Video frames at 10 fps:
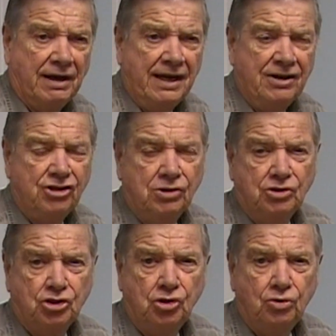I had to
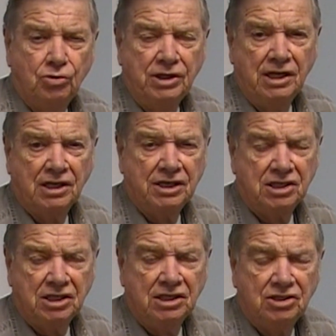use two green
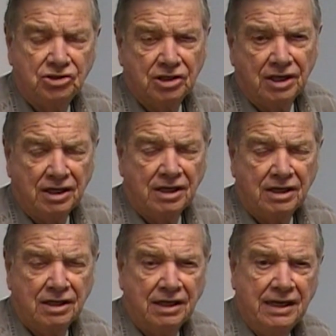LEDs
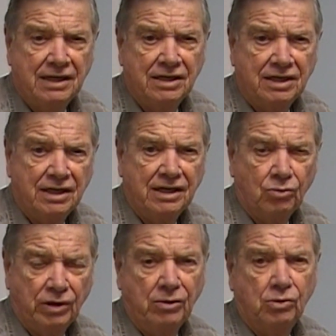and a
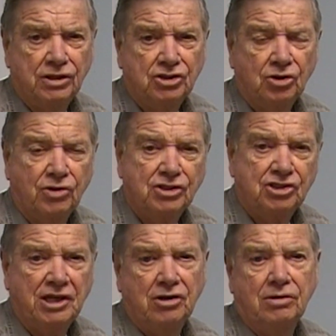red one, so the
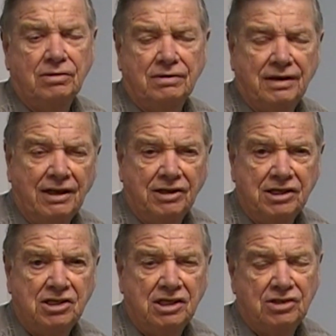center
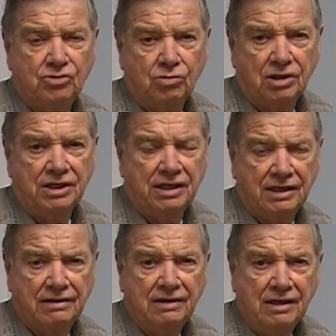LED is really
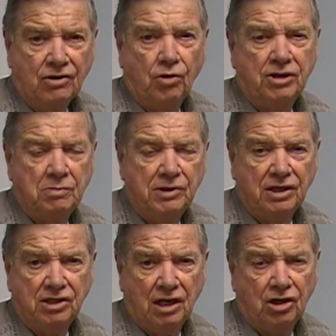going to be a
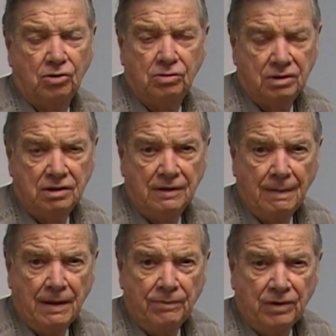yellow
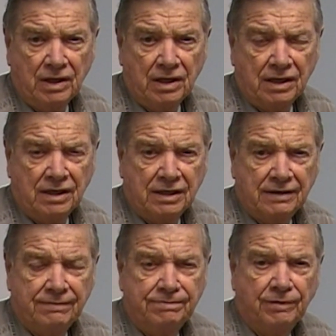
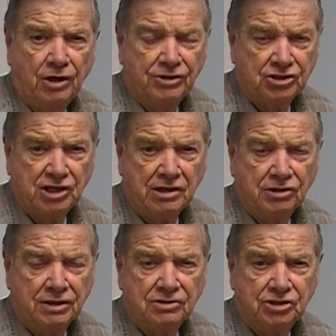on the
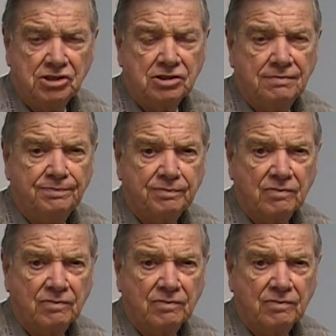signaling system.